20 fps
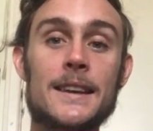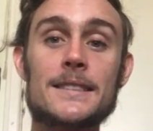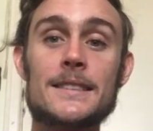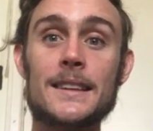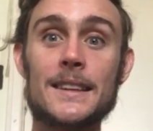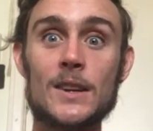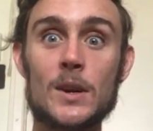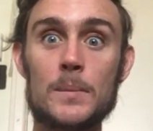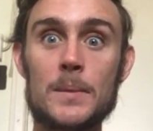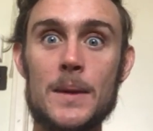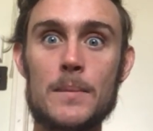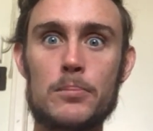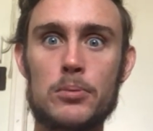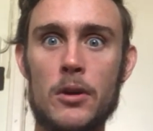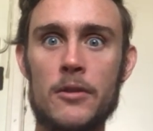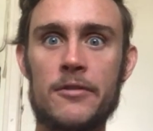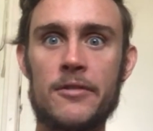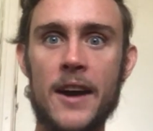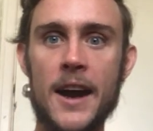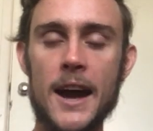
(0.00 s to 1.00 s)
is a little bit
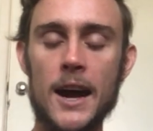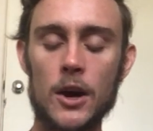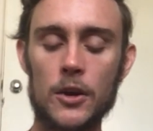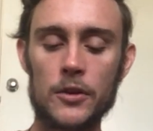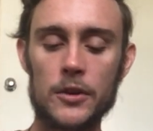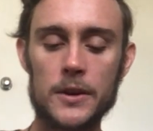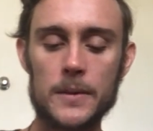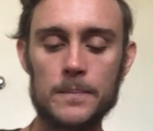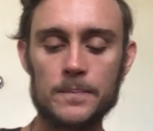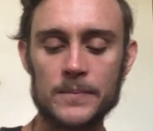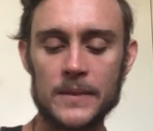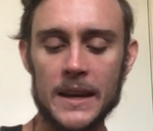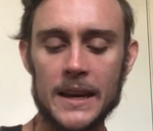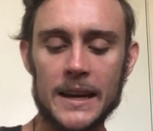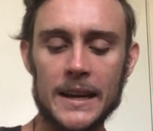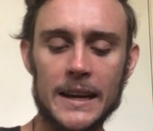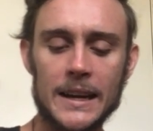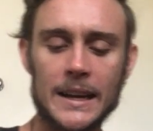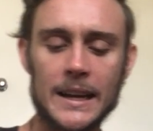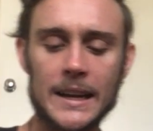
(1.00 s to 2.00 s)
profound.
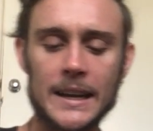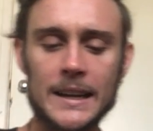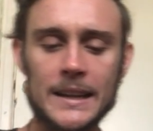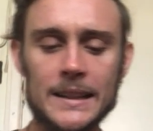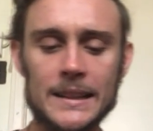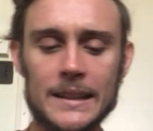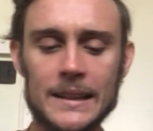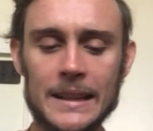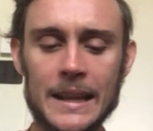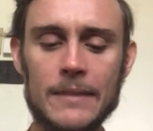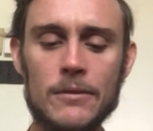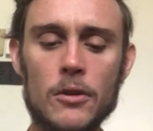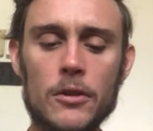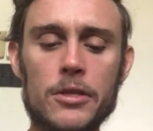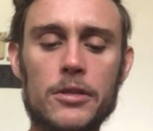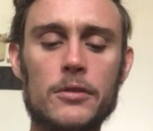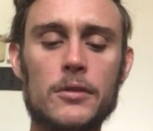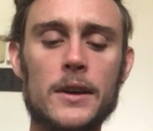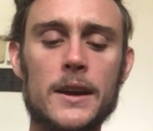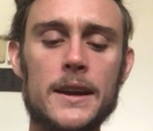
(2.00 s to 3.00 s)
Level
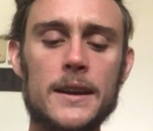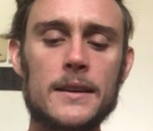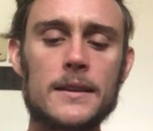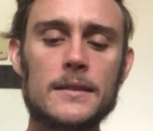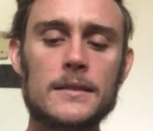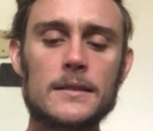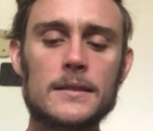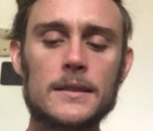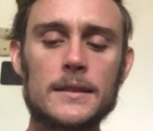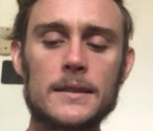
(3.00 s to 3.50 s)
3,